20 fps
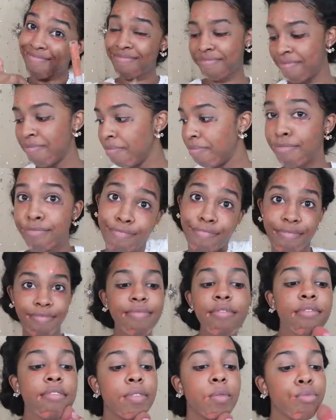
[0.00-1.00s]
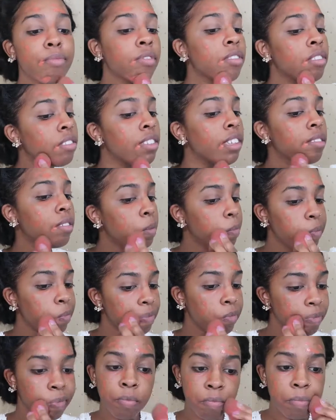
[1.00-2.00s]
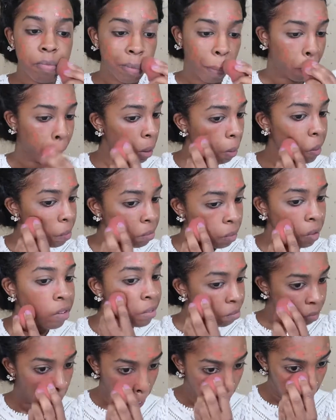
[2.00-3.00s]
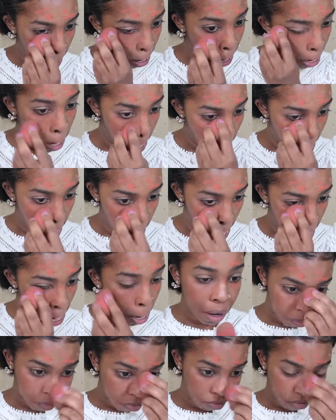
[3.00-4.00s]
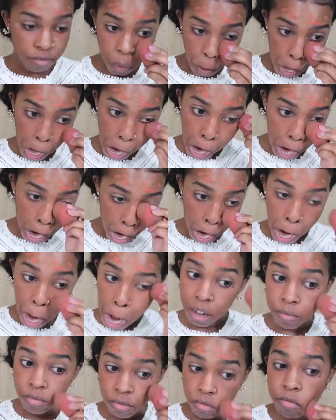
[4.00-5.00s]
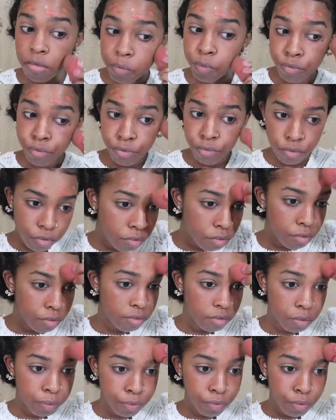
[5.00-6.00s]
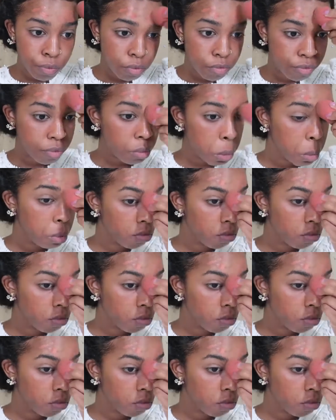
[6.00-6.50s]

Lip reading: And then I just blend it out, and I keep blending and blending and blending and blending